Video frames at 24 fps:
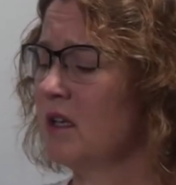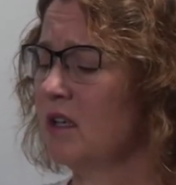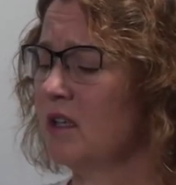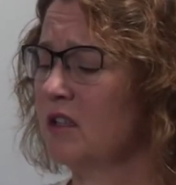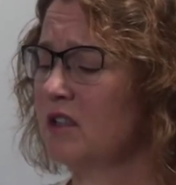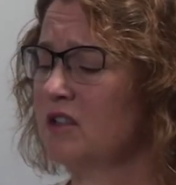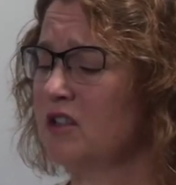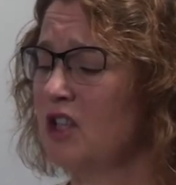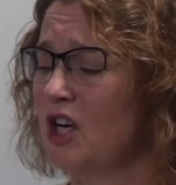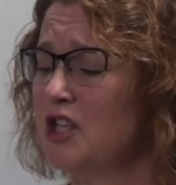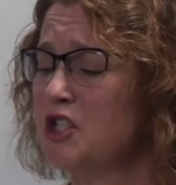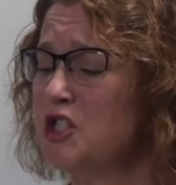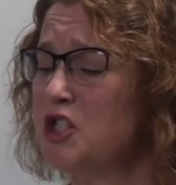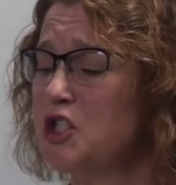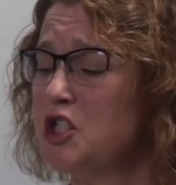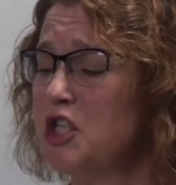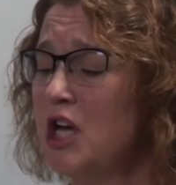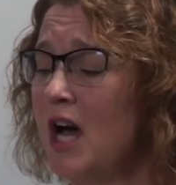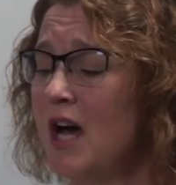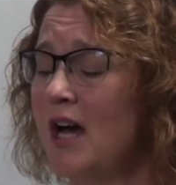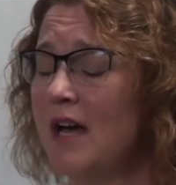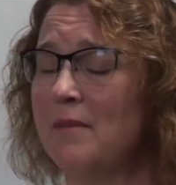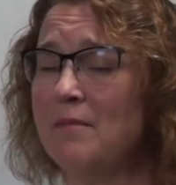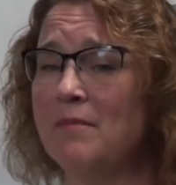
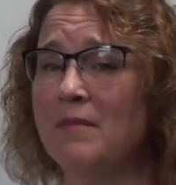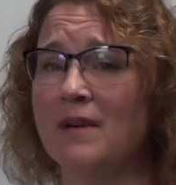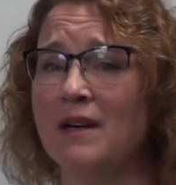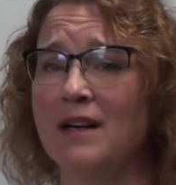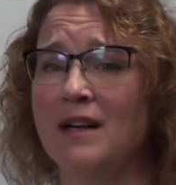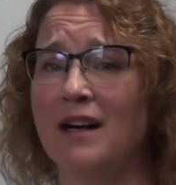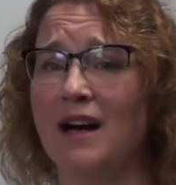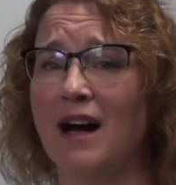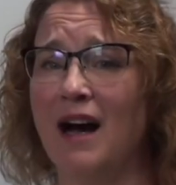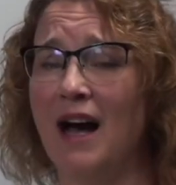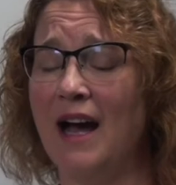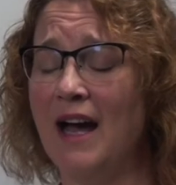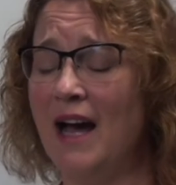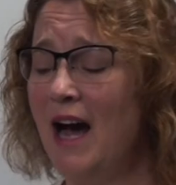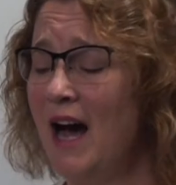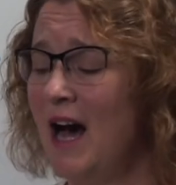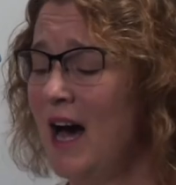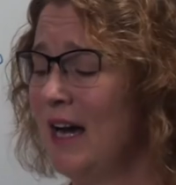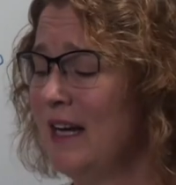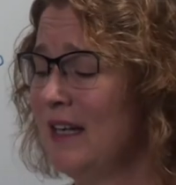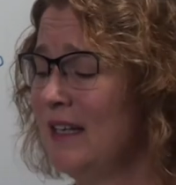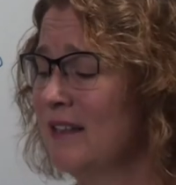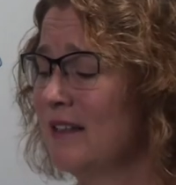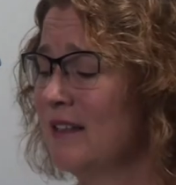Lunchtime, I
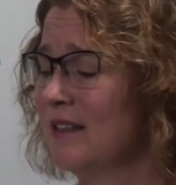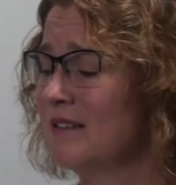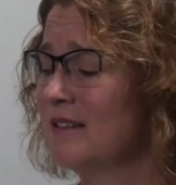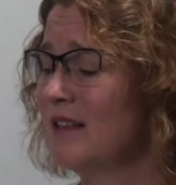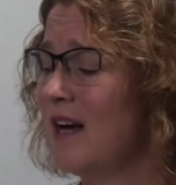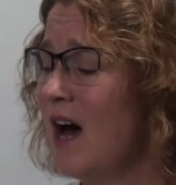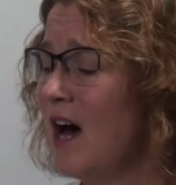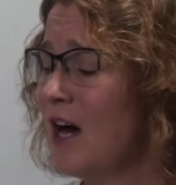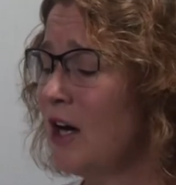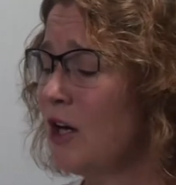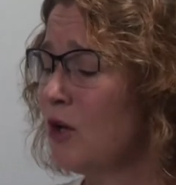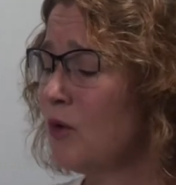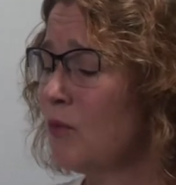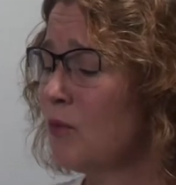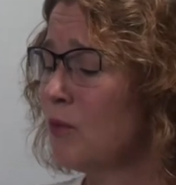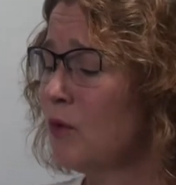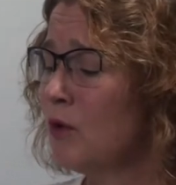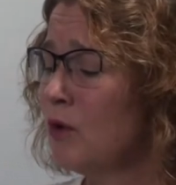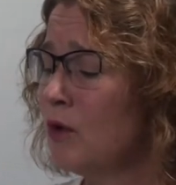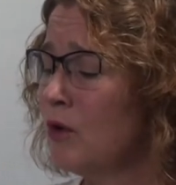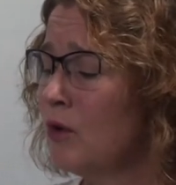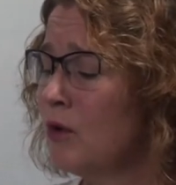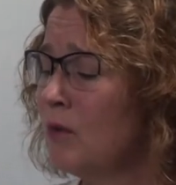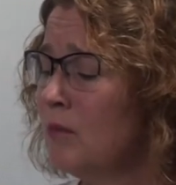hide in the locker
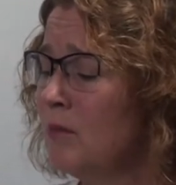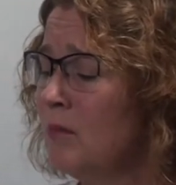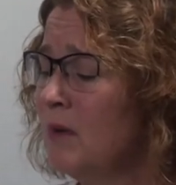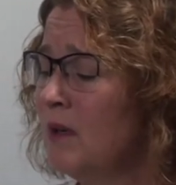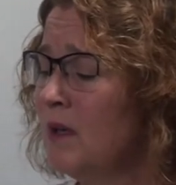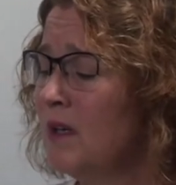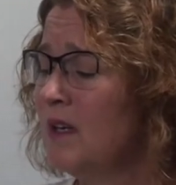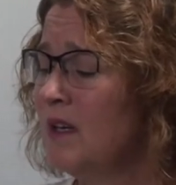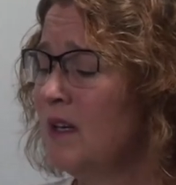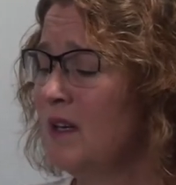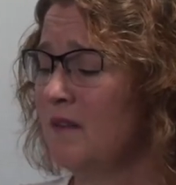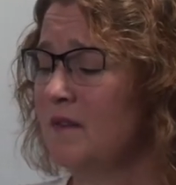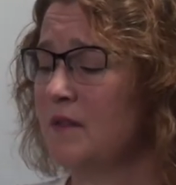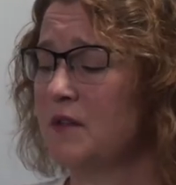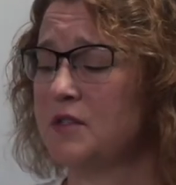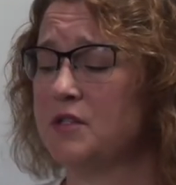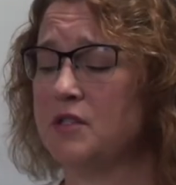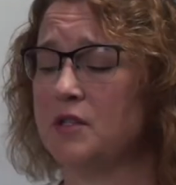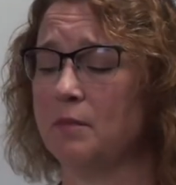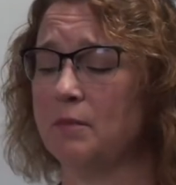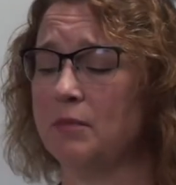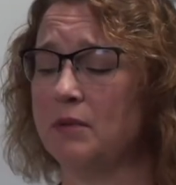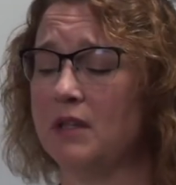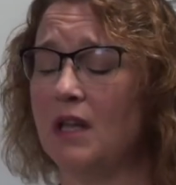room, the
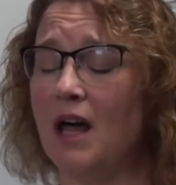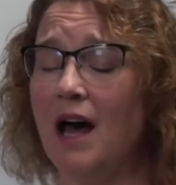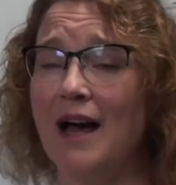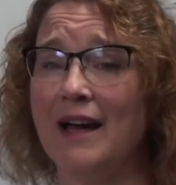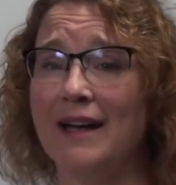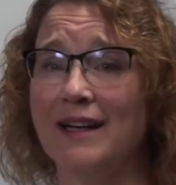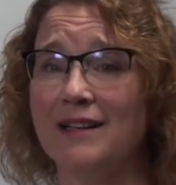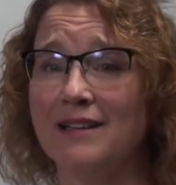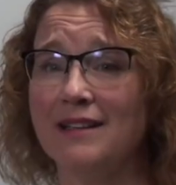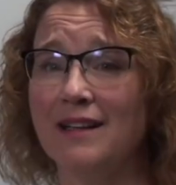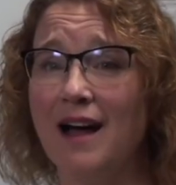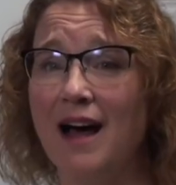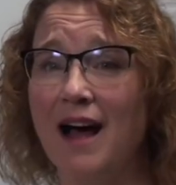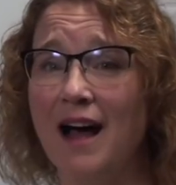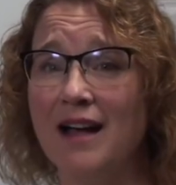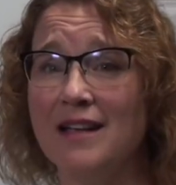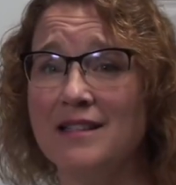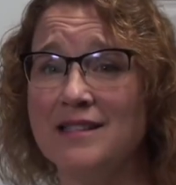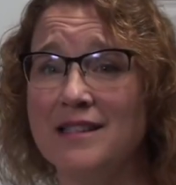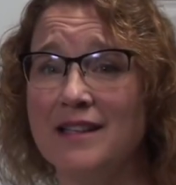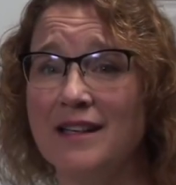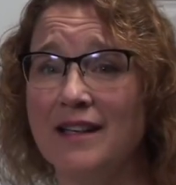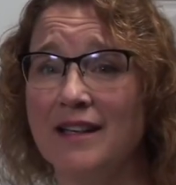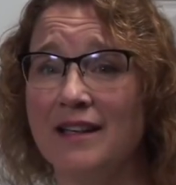supply
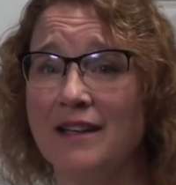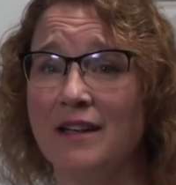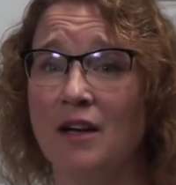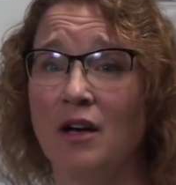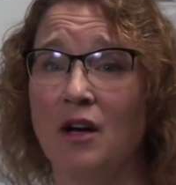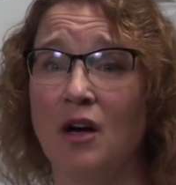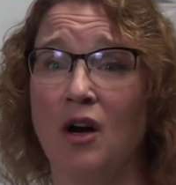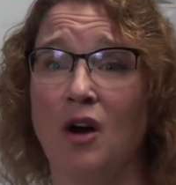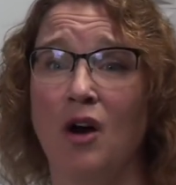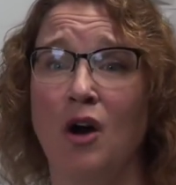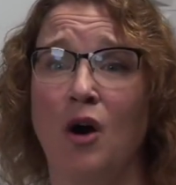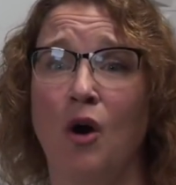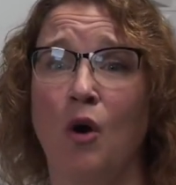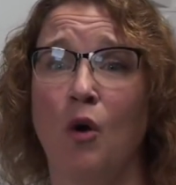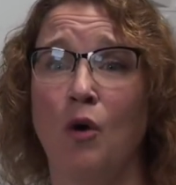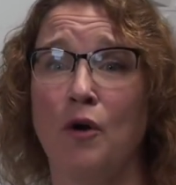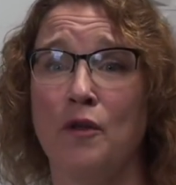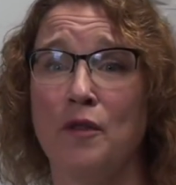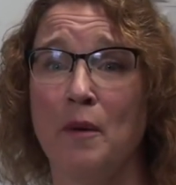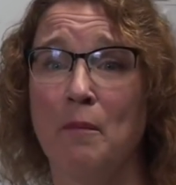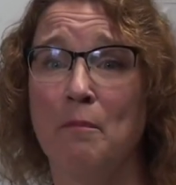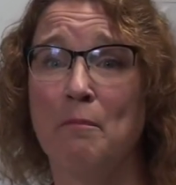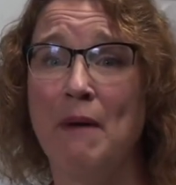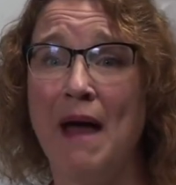closet, or
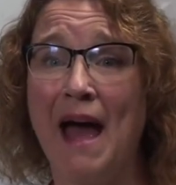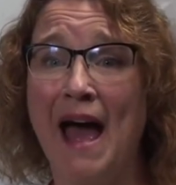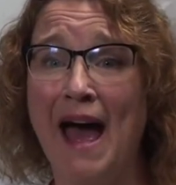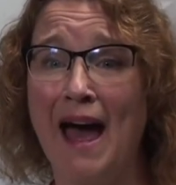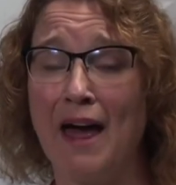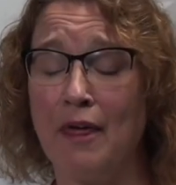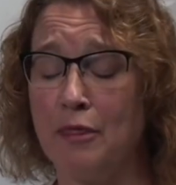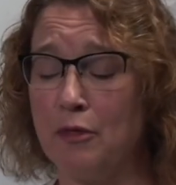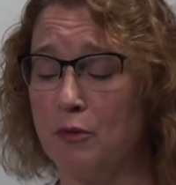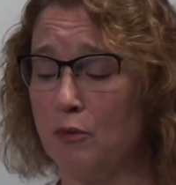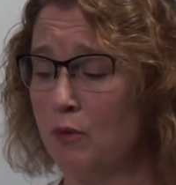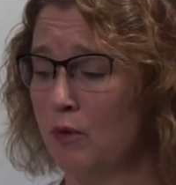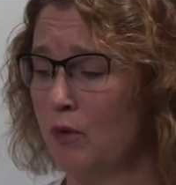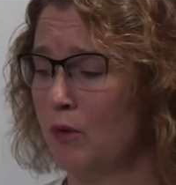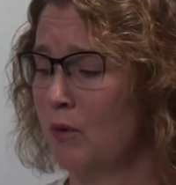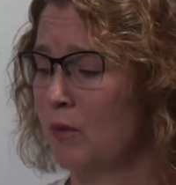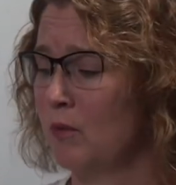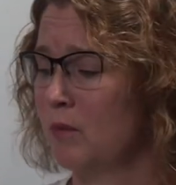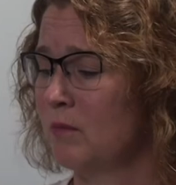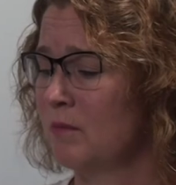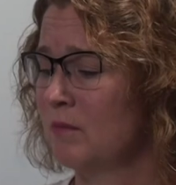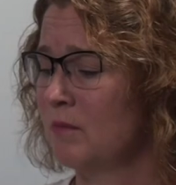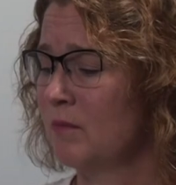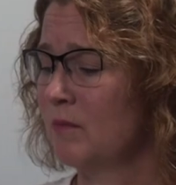the
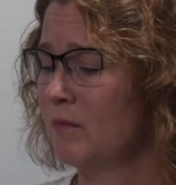bathroom.